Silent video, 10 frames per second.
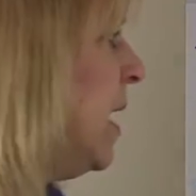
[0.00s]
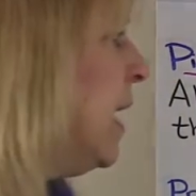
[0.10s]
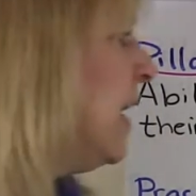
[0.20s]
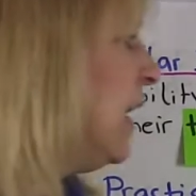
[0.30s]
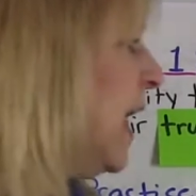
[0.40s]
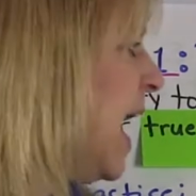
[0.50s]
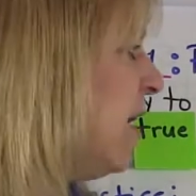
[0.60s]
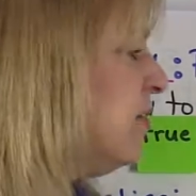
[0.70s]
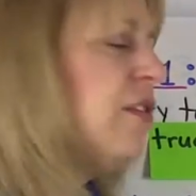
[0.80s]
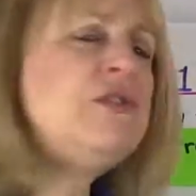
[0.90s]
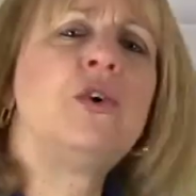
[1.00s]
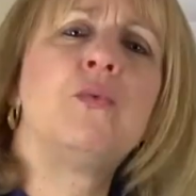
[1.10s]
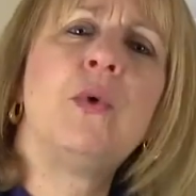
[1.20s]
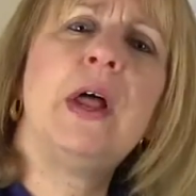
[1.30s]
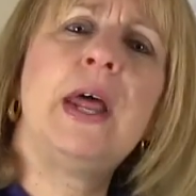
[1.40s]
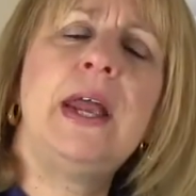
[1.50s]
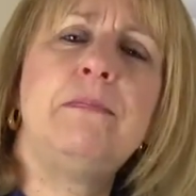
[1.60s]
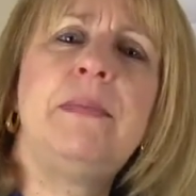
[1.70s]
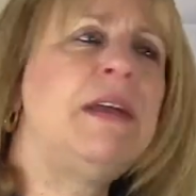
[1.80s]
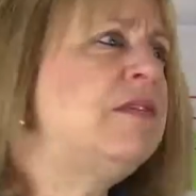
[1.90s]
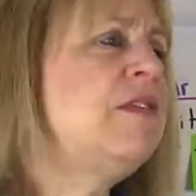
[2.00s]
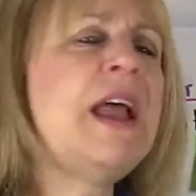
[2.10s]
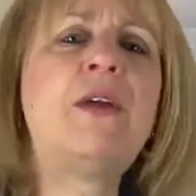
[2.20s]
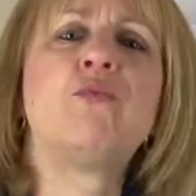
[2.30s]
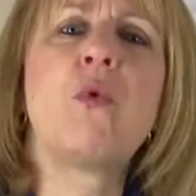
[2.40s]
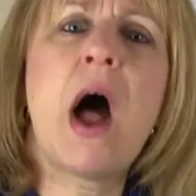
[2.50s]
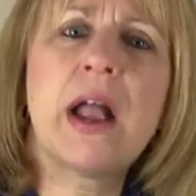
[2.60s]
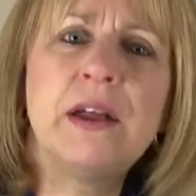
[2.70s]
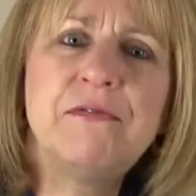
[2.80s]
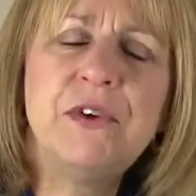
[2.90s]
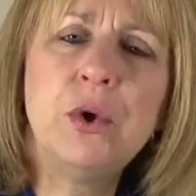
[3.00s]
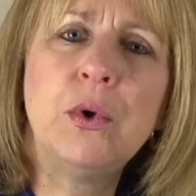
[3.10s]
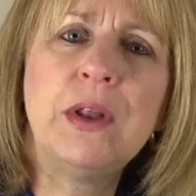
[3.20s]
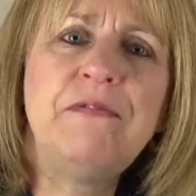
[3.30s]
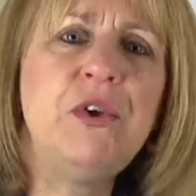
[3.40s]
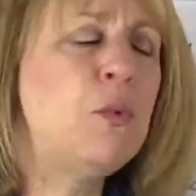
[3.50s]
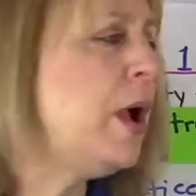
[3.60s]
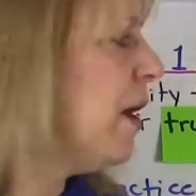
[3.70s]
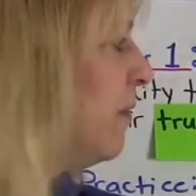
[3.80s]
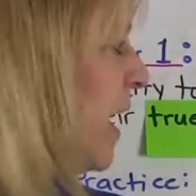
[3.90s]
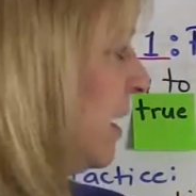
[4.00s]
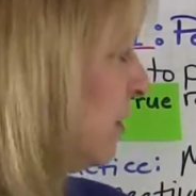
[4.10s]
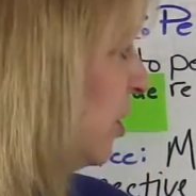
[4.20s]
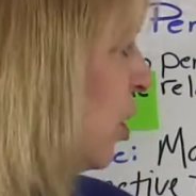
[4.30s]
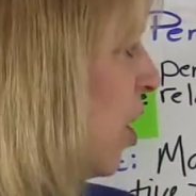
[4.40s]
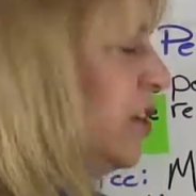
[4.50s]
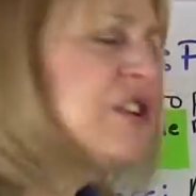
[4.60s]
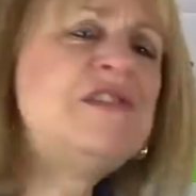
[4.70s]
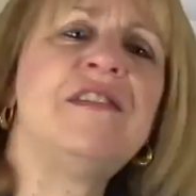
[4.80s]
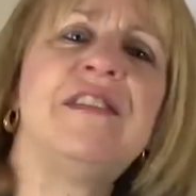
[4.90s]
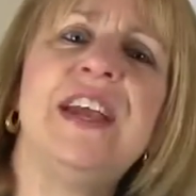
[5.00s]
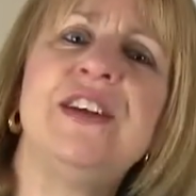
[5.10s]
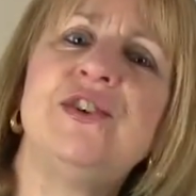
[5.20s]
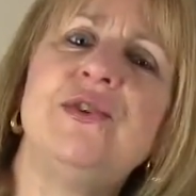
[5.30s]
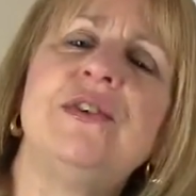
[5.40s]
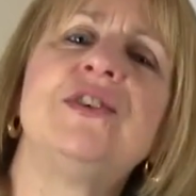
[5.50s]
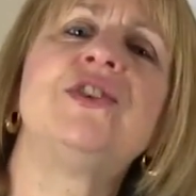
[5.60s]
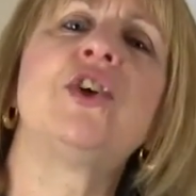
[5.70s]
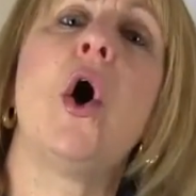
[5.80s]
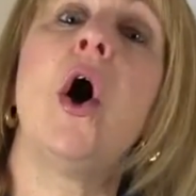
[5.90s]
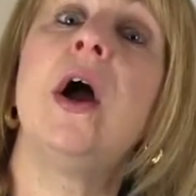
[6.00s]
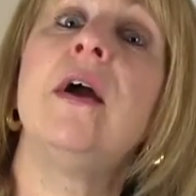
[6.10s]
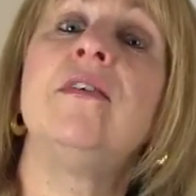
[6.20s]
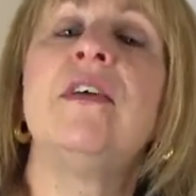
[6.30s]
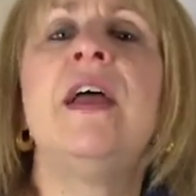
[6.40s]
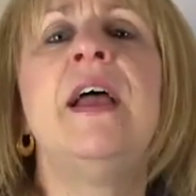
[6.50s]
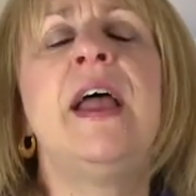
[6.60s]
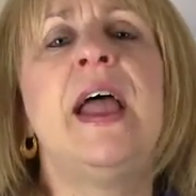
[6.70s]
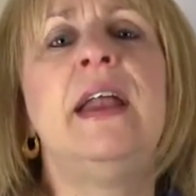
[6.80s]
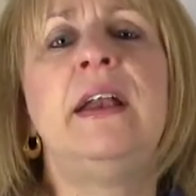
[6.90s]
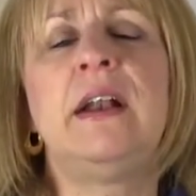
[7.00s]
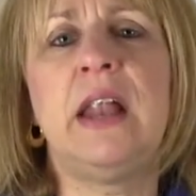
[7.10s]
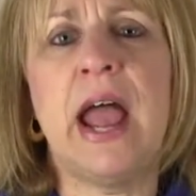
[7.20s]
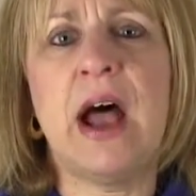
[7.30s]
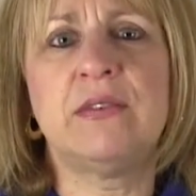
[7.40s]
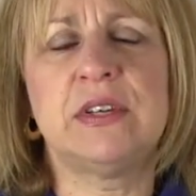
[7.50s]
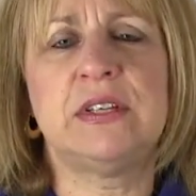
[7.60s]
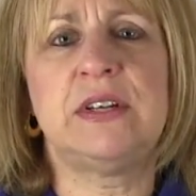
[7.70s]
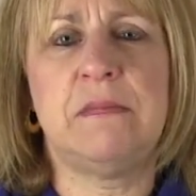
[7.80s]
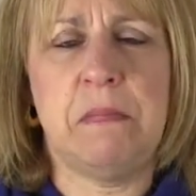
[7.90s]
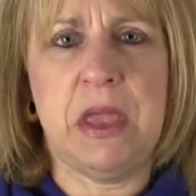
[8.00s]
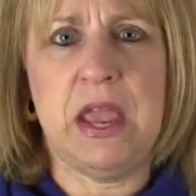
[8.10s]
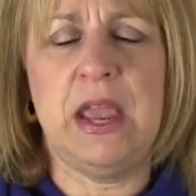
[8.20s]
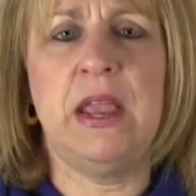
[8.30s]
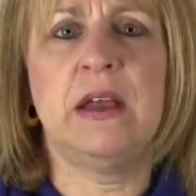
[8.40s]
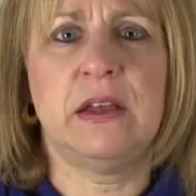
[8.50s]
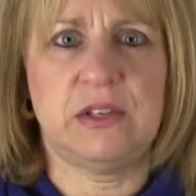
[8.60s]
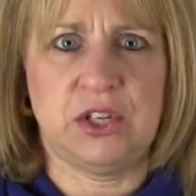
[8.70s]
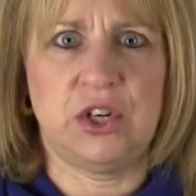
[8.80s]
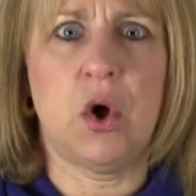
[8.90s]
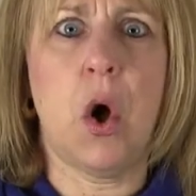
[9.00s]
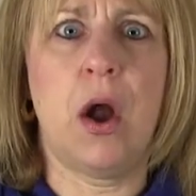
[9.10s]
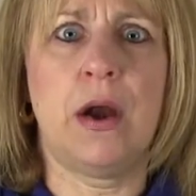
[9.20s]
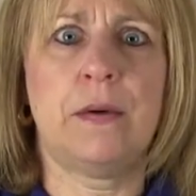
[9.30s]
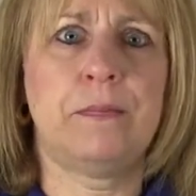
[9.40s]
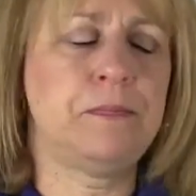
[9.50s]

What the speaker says: It allows us to really, it gives us that rocket fuel, if you will, that launches us into the stars, and it allows us to be a star.